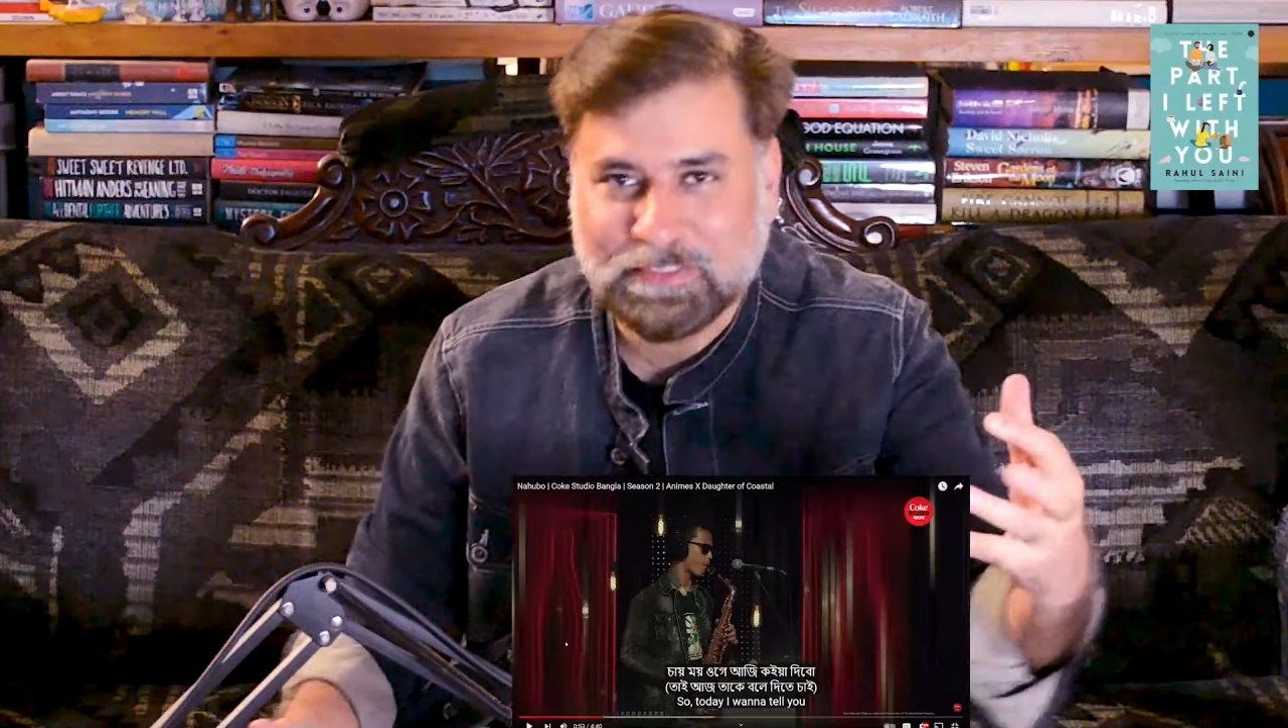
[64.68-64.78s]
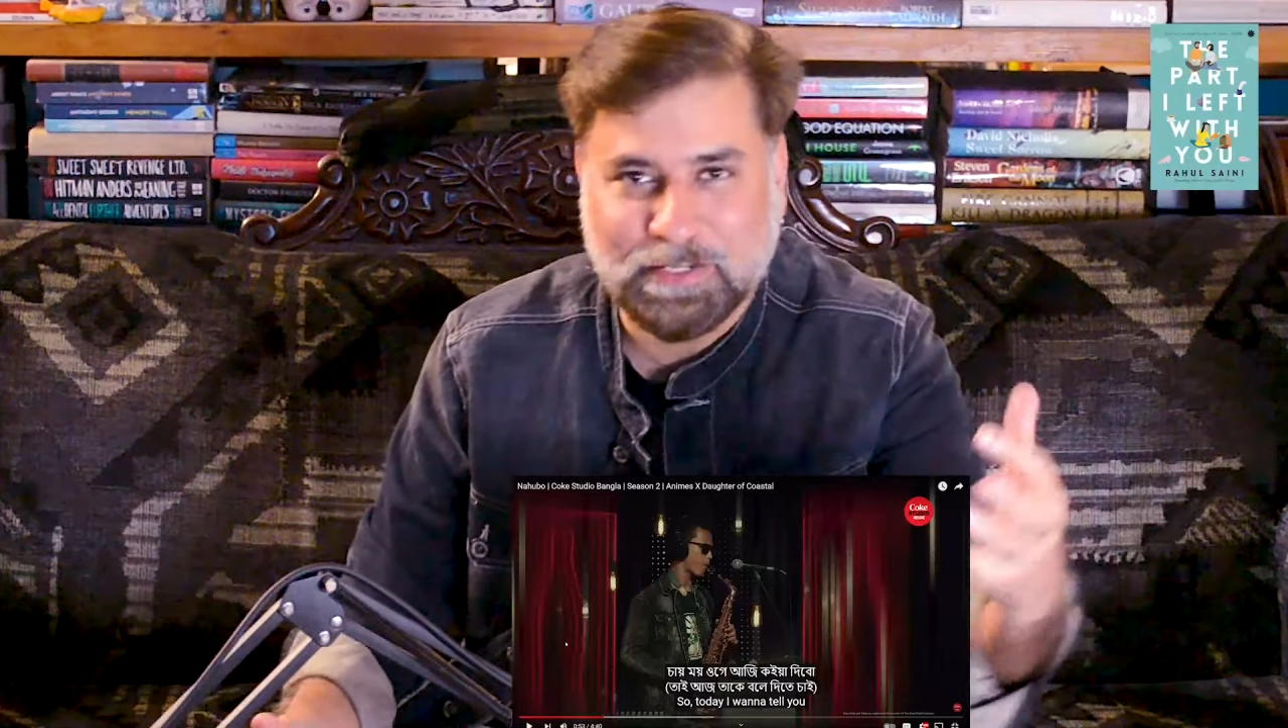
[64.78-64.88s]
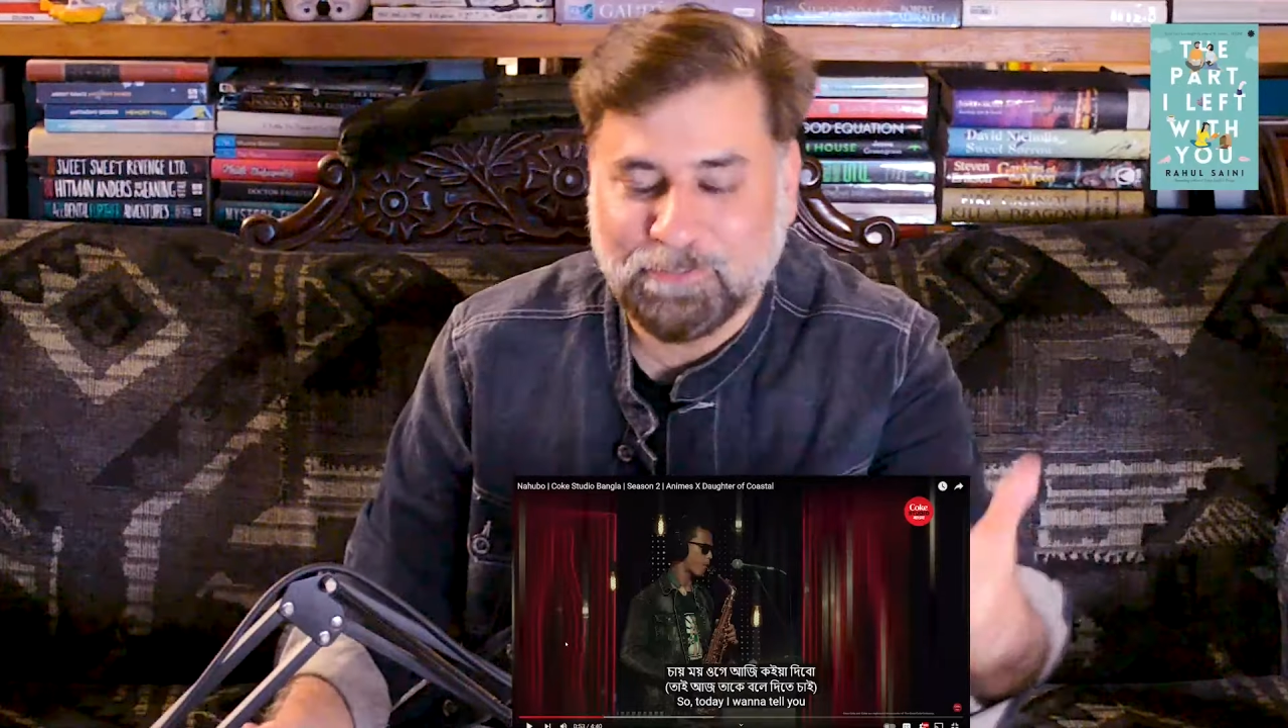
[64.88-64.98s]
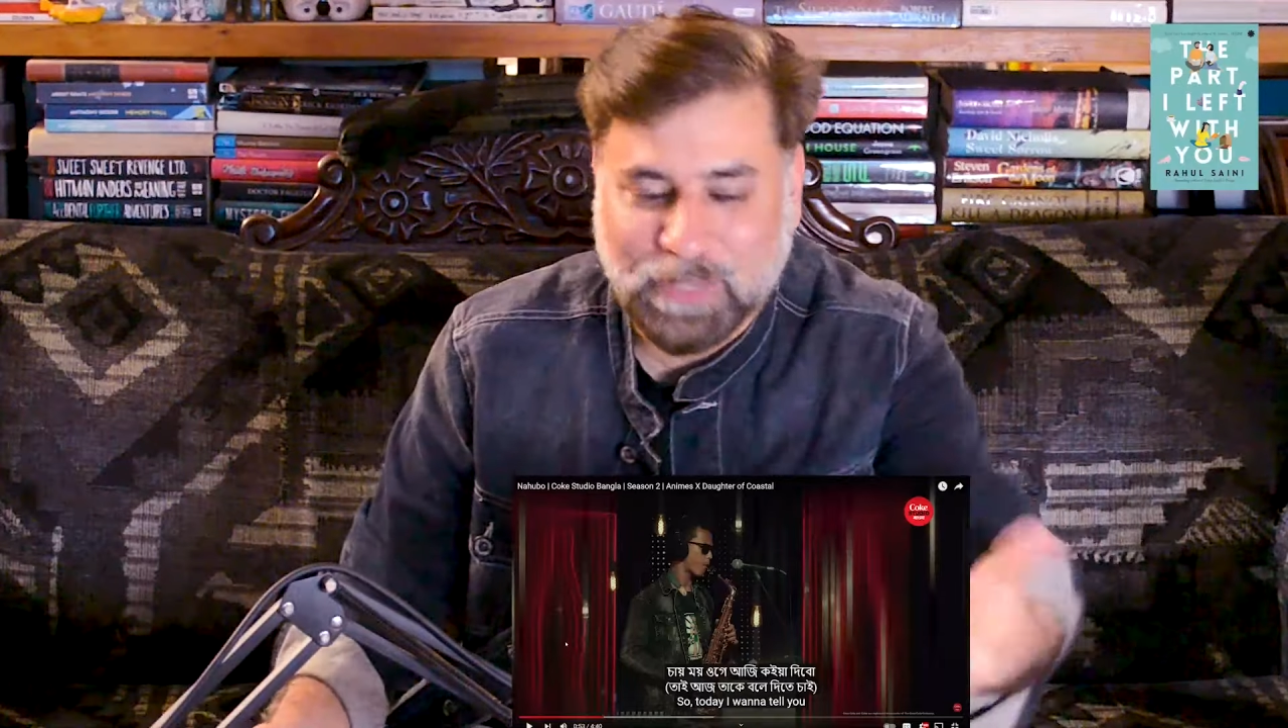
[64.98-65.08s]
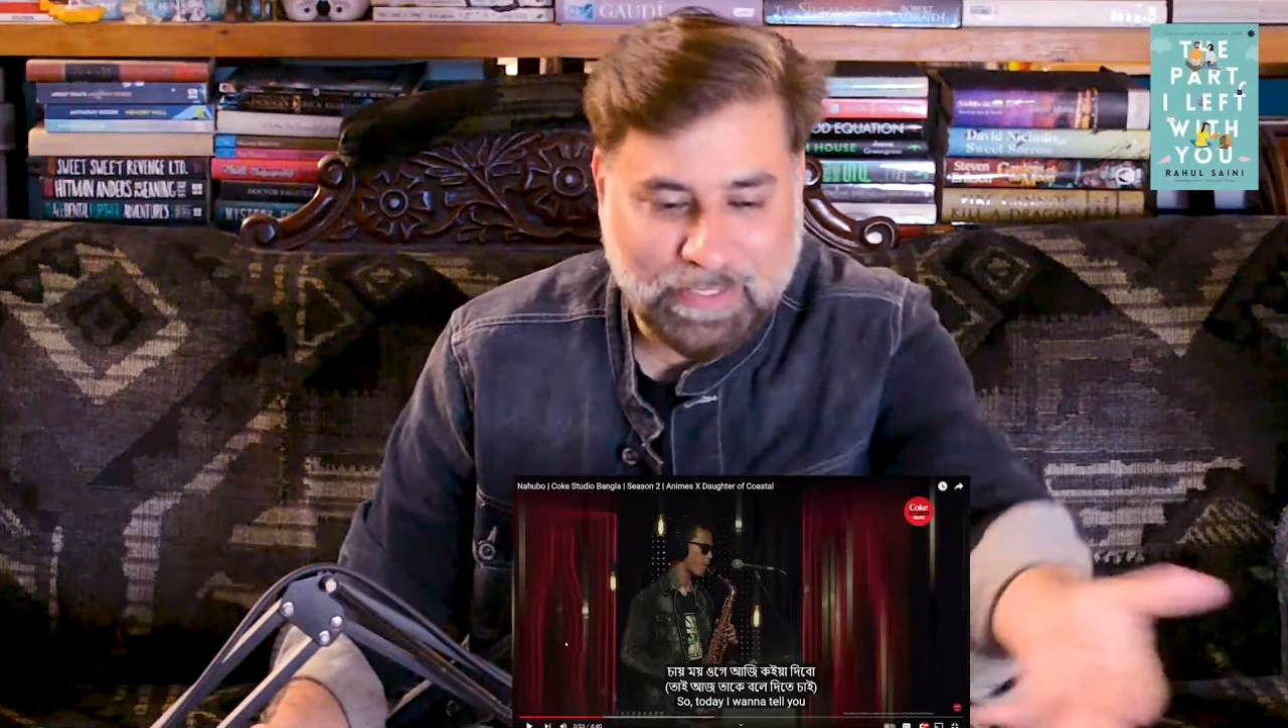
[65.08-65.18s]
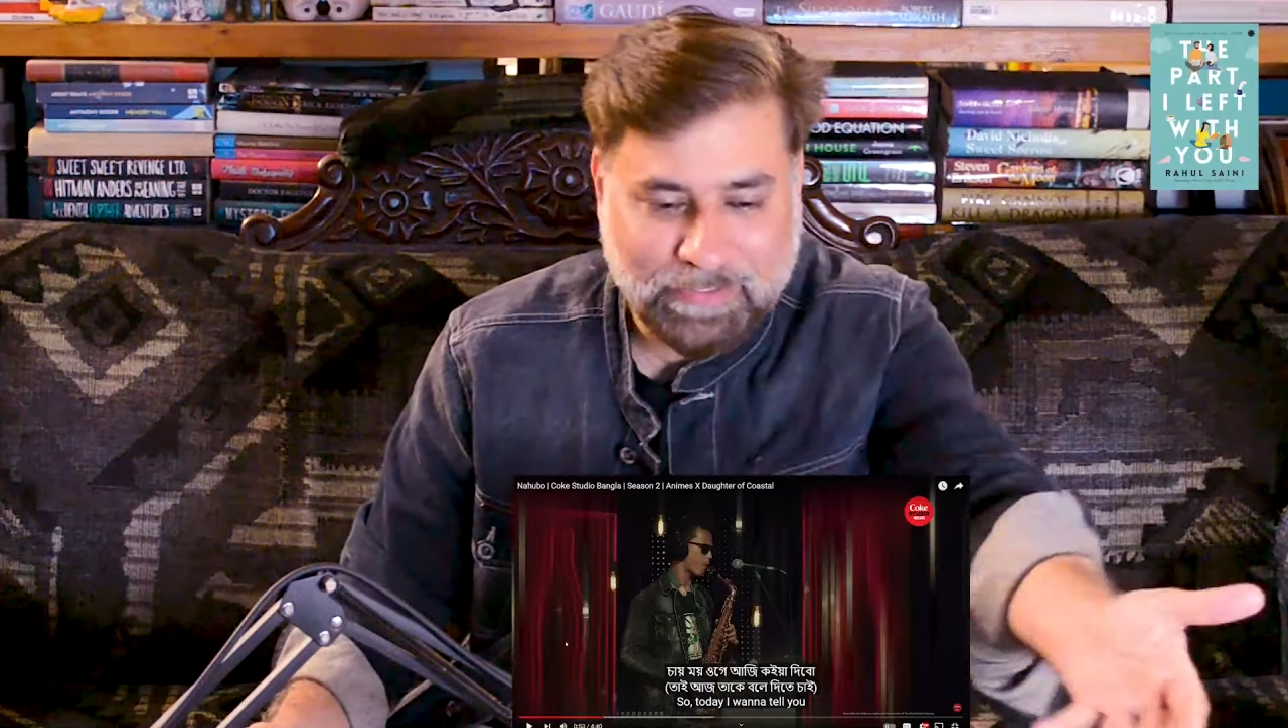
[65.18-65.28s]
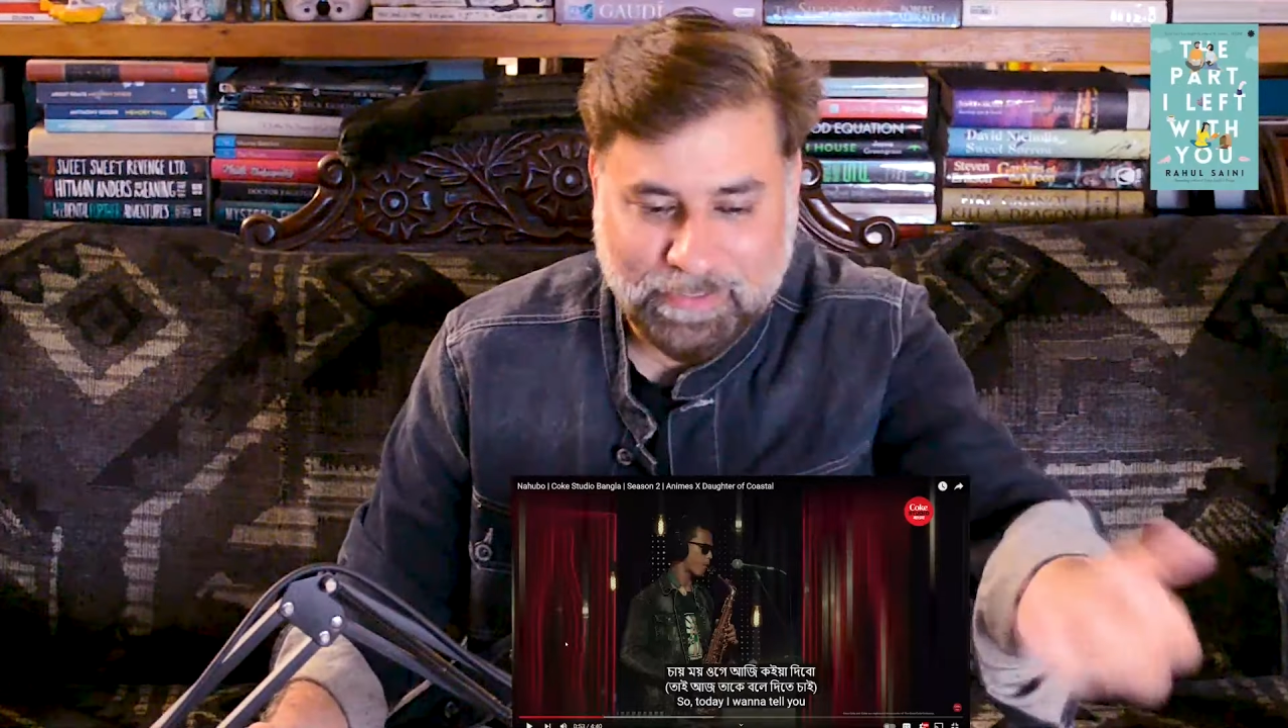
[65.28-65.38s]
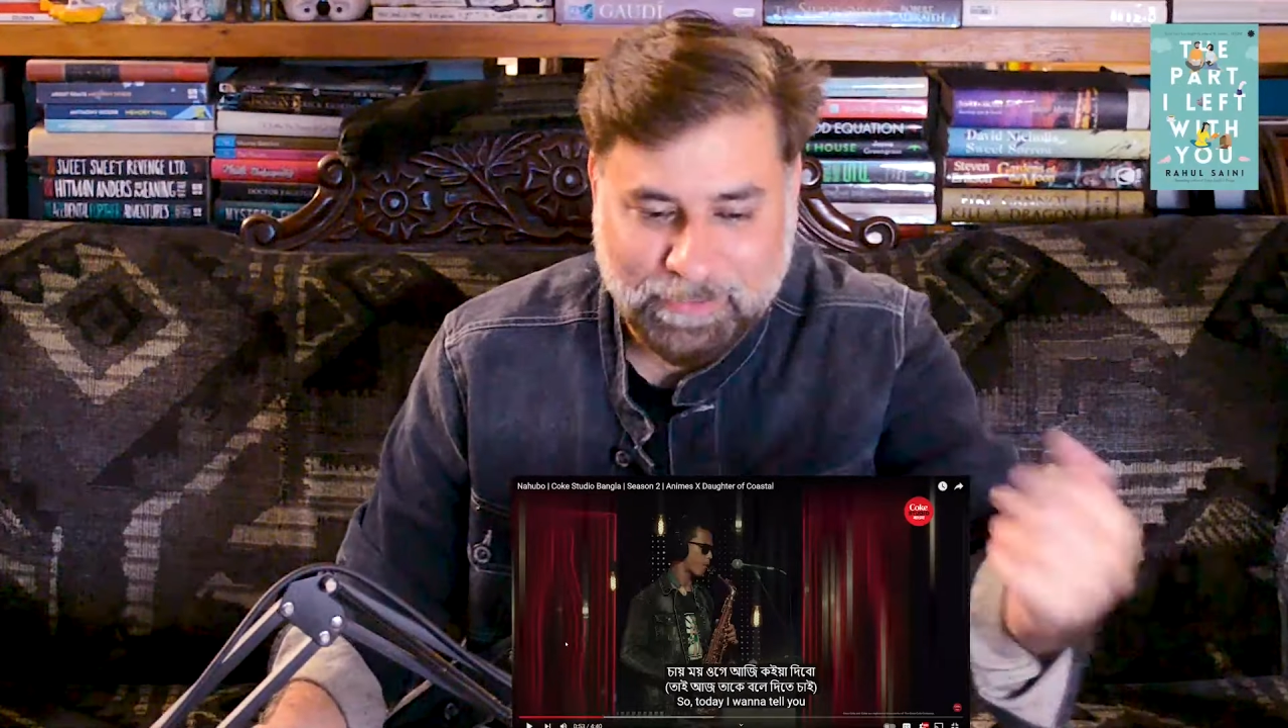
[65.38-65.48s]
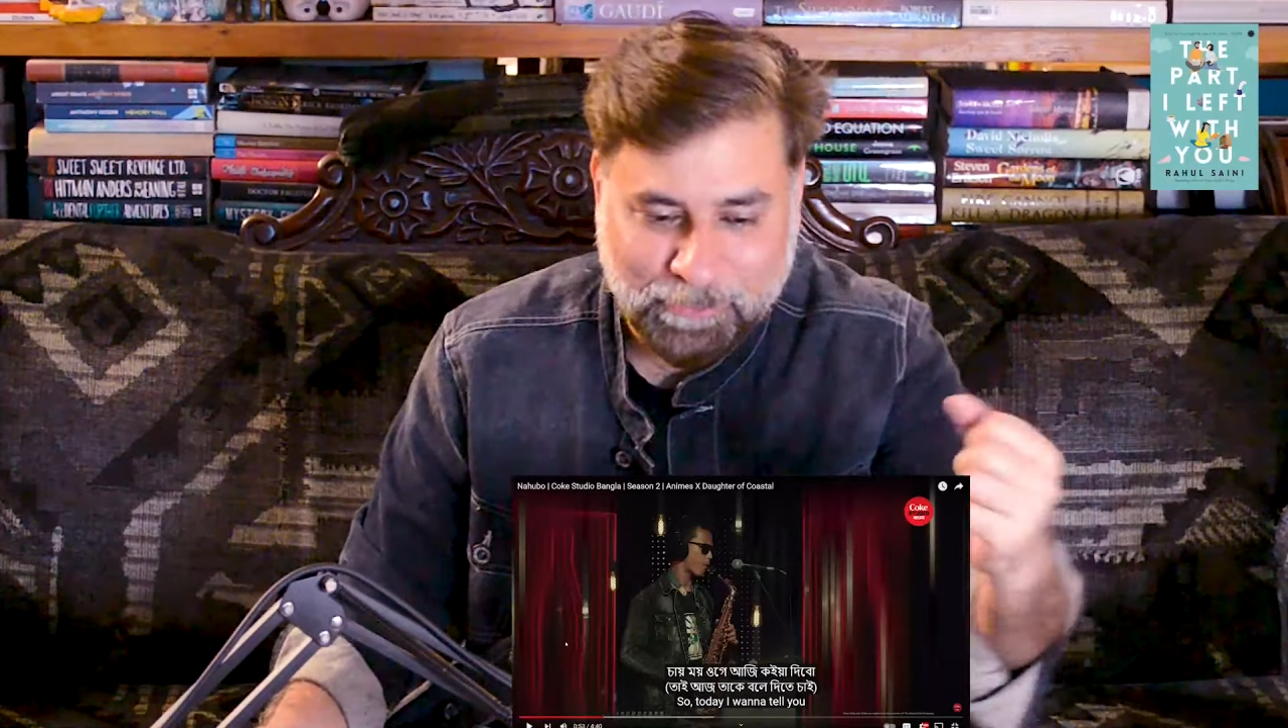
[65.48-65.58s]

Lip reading: stuff, like